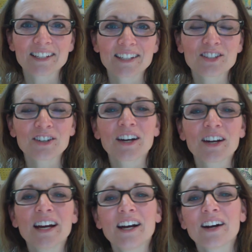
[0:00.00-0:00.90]
I, you do.
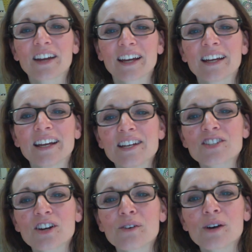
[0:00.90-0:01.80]
Okay.
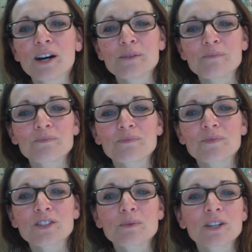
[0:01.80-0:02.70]
So um,
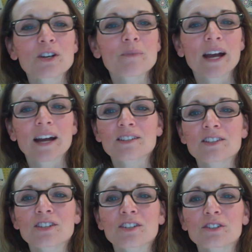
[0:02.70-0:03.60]
so we can go
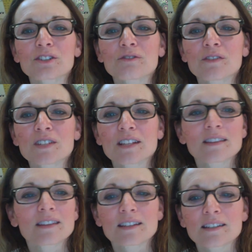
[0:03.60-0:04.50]
back to
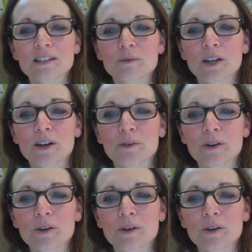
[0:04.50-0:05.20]
15 things. Here we go.